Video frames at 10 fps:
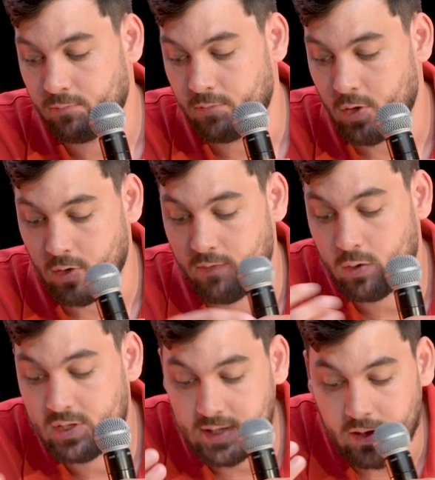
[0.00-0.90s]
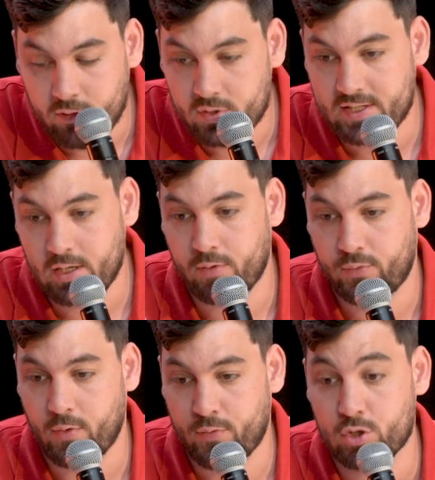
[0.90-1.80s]
very diverse set of
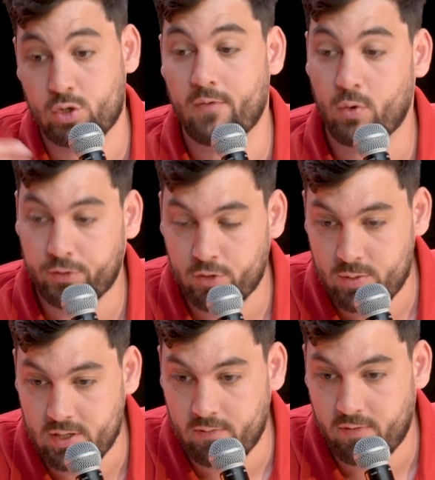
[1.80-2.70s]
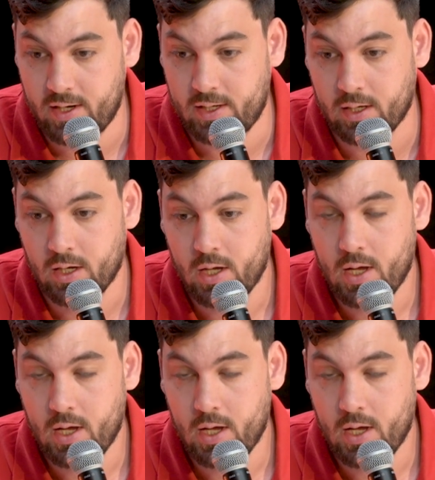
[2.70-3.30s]
folks. You have also been inviting